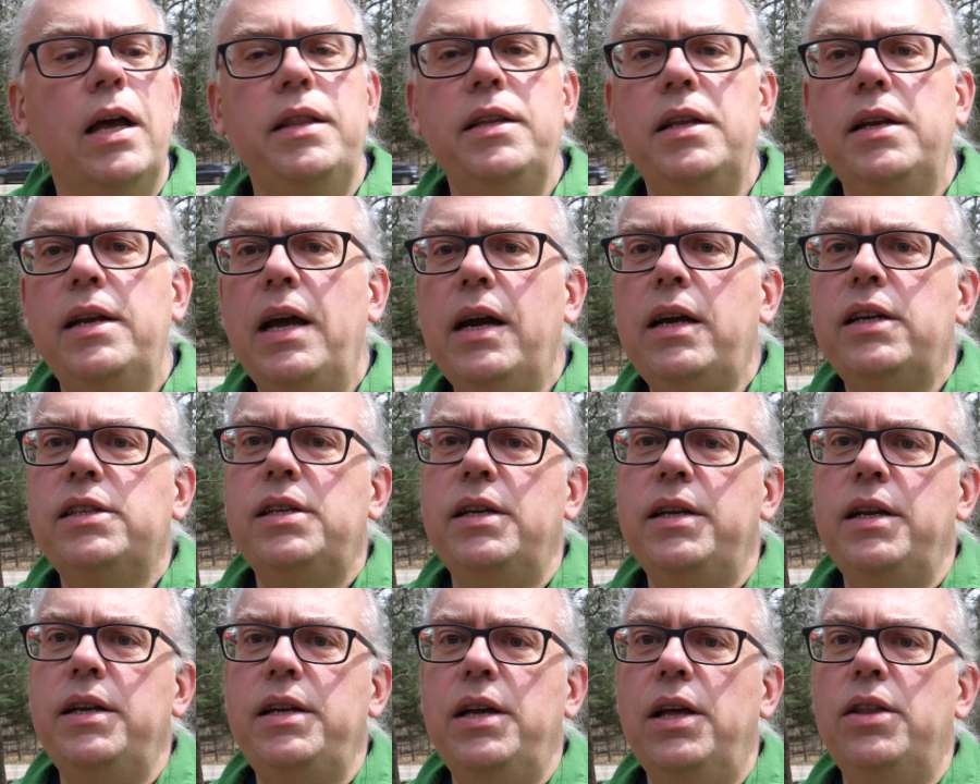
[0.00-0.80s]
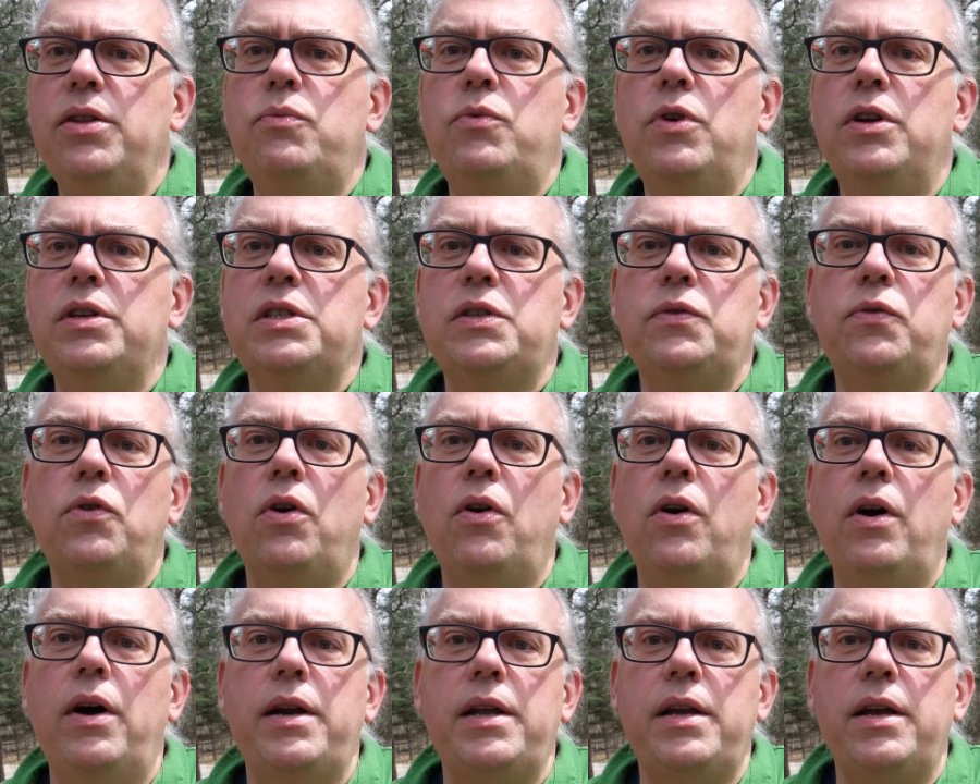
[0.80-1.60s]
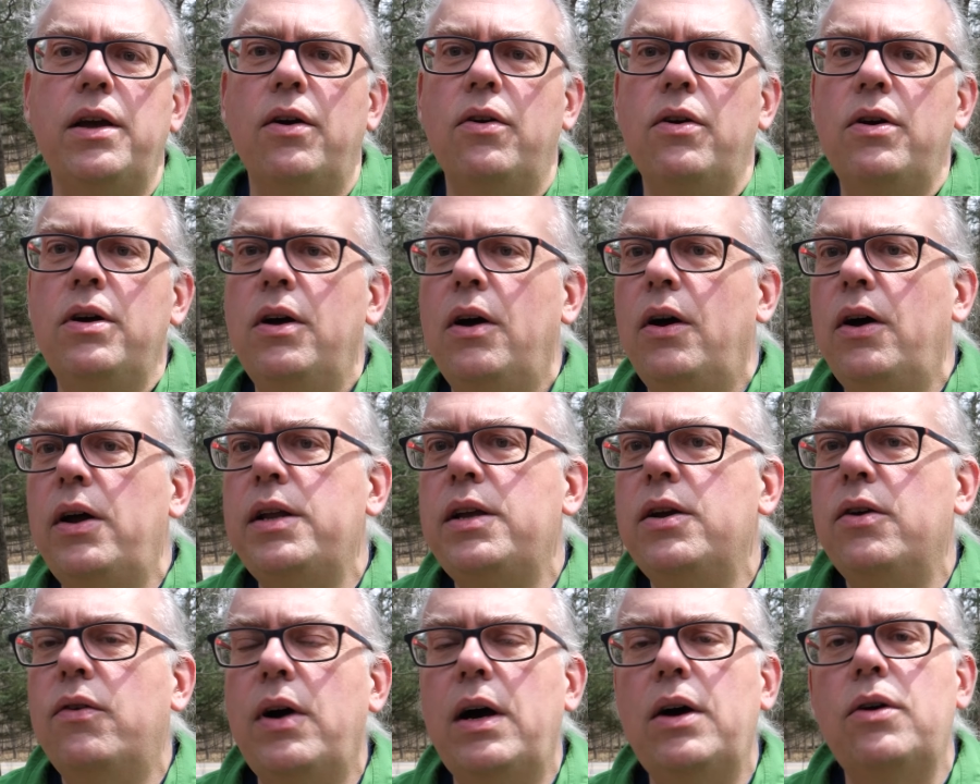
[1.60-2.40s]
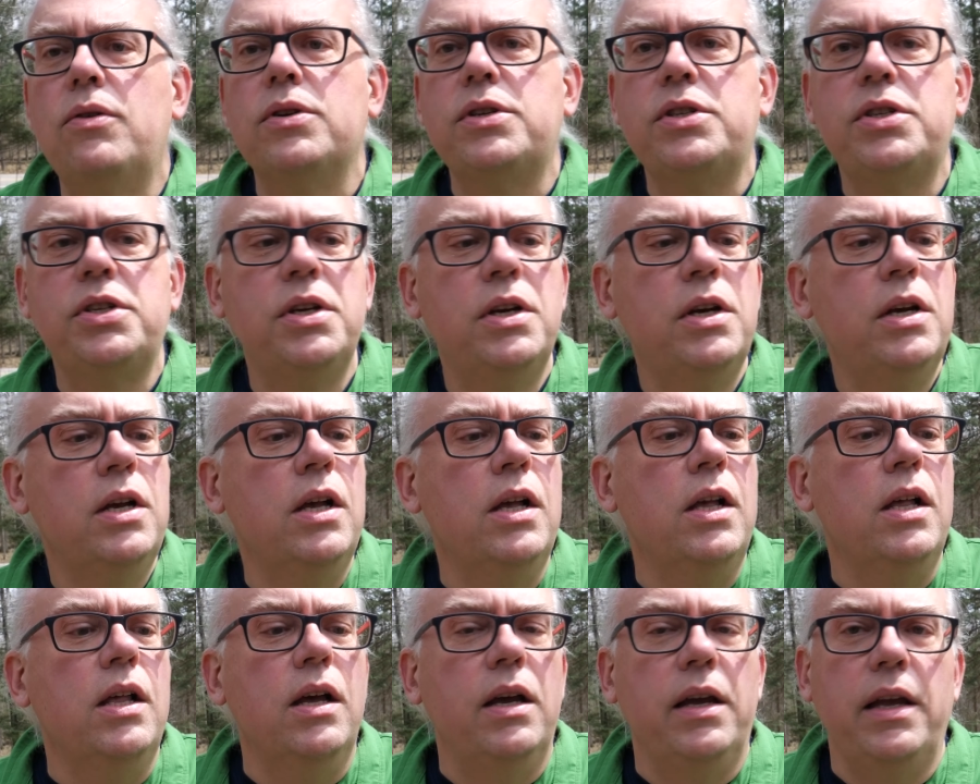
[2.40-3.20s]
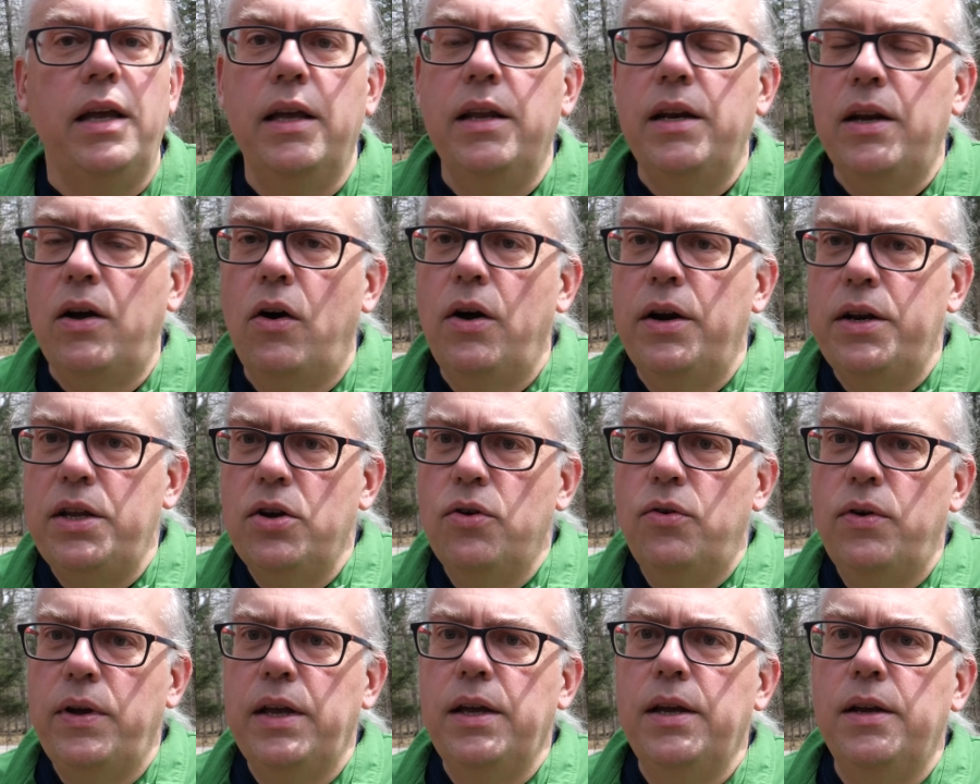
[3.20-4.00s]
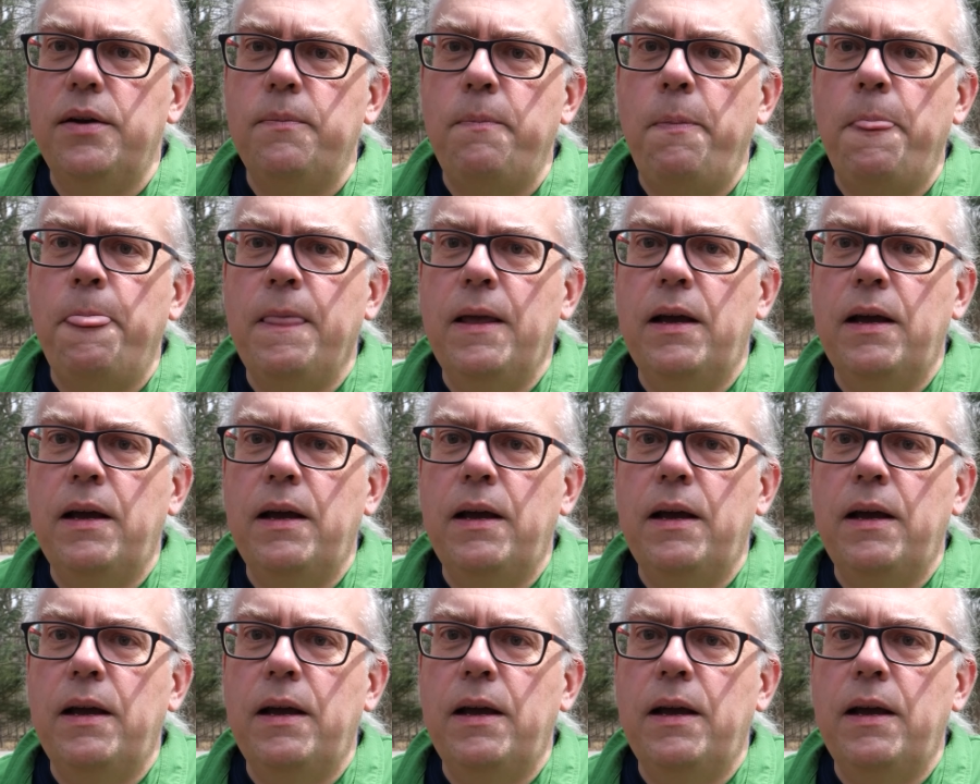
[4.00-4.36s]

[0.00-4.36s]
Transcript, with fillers: And the next, and the other one is for audio, audio out and audio in.